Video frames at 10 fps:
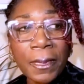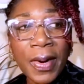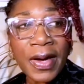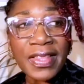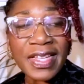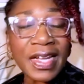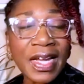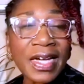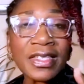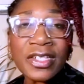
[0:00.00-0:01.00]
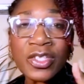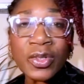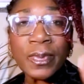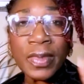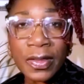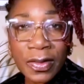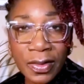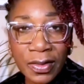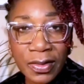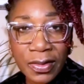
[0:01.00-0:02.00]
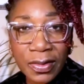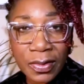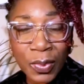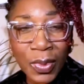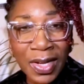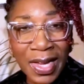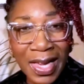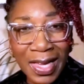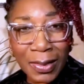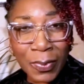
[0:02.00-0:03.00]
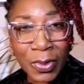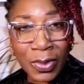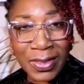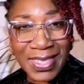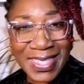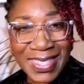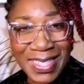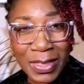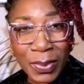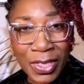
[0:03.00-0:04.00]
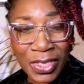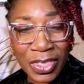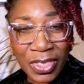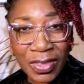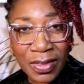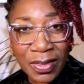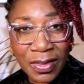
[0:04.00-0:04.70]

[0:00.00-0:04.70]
But the lines are so blurred, we're not able to distinguish,